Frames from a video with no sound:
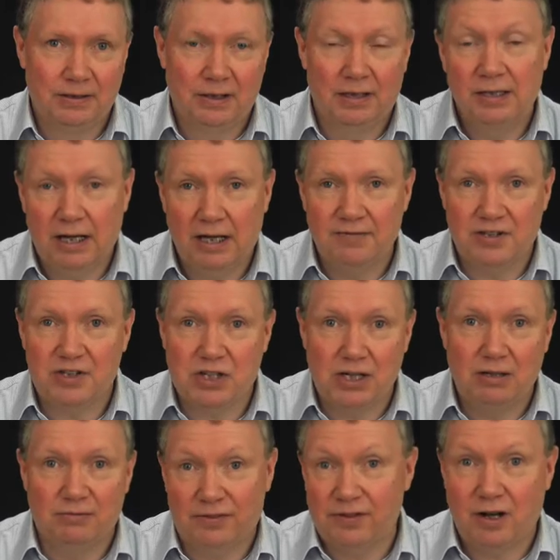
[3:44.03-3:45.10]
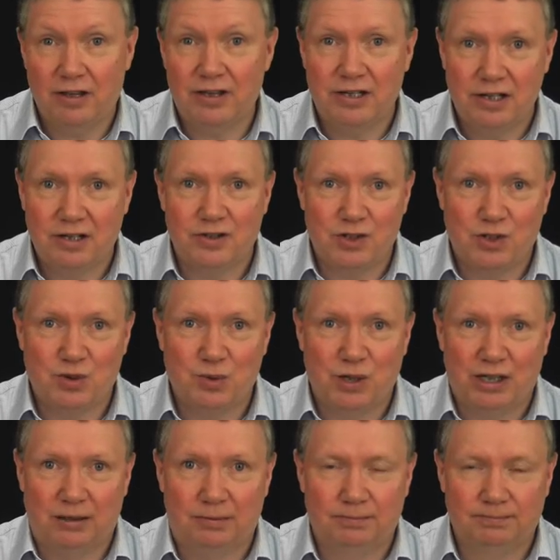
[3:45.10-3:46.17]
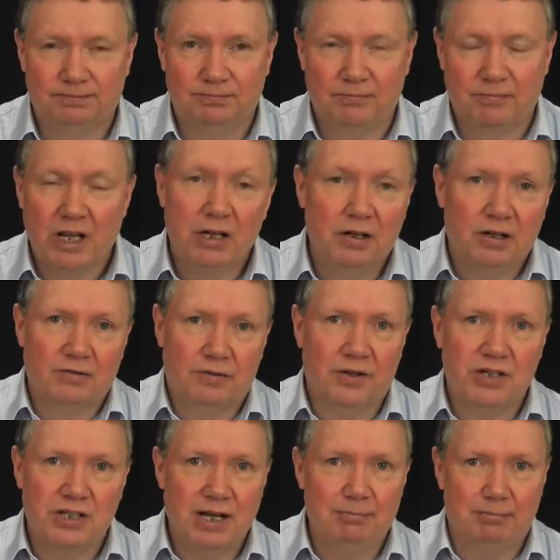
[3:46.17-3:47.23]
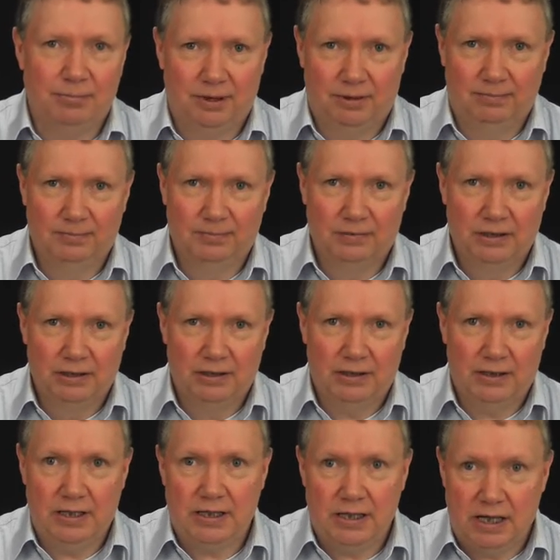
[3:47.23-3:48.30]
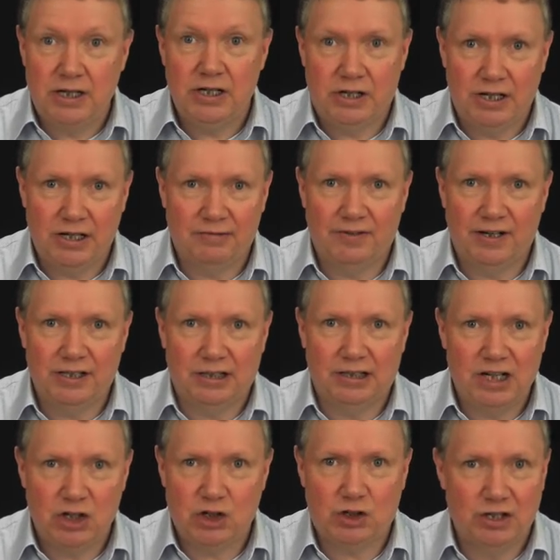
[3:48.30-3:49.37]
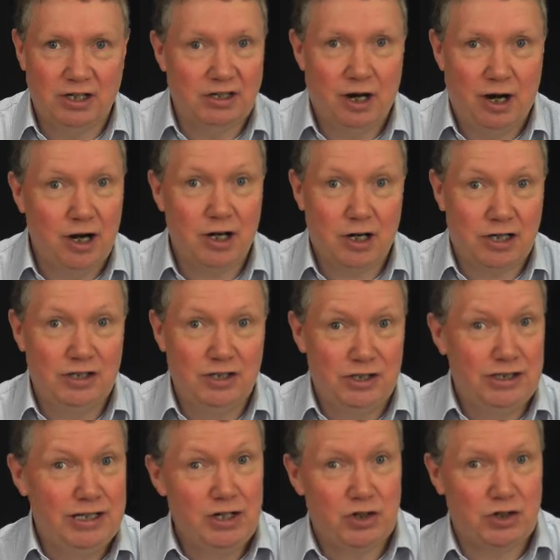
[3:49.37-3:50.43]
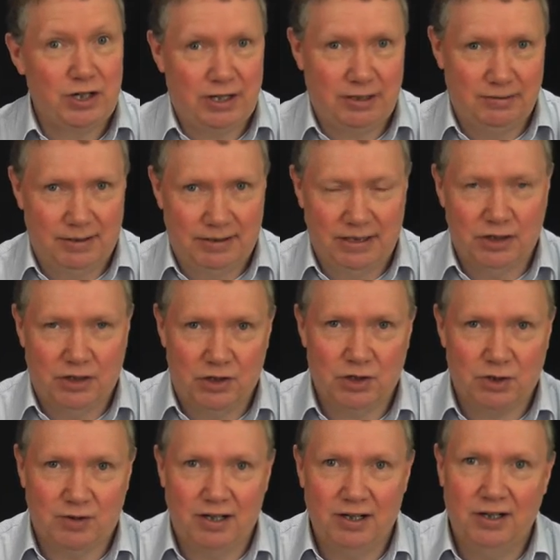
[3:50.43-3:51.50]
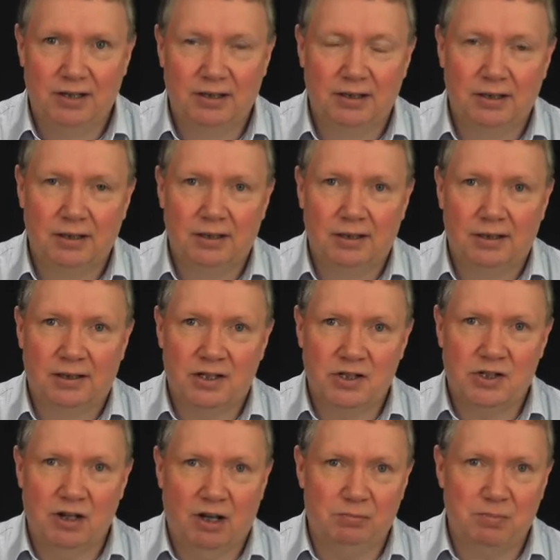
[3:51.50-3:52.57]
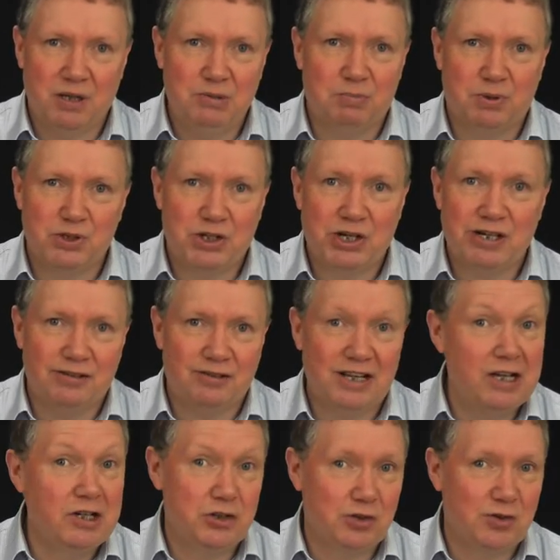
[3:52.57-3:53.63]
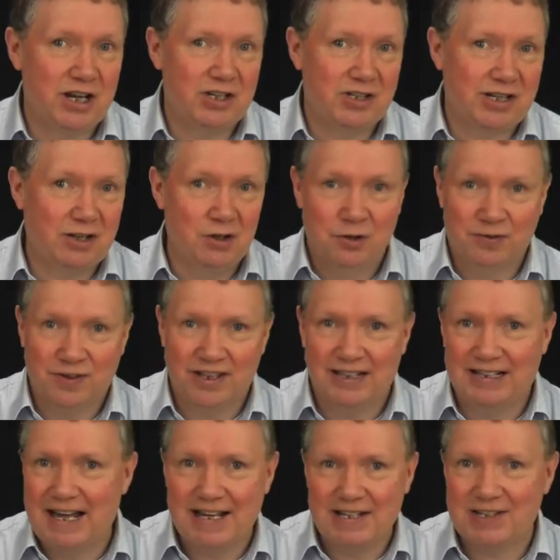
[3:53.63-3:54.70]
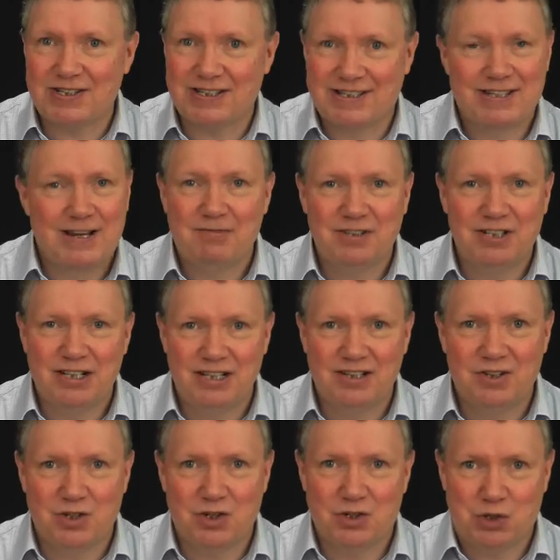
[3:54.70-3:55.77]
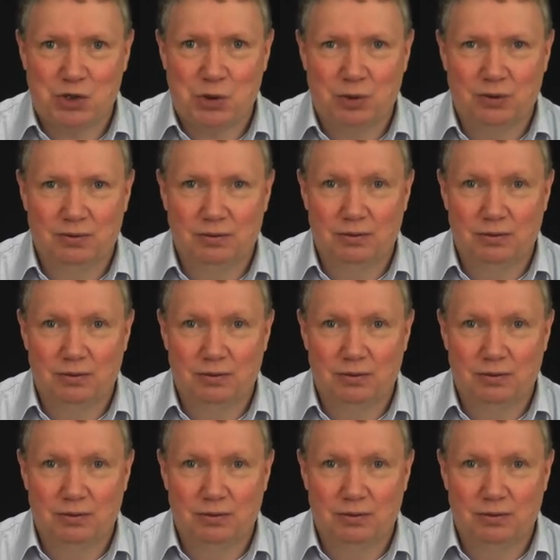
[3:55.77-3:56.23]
and they had the same for other years as well. For example, the heating, ventilation and air conditioning industry has not been particularly interesting over the last 70 years or so,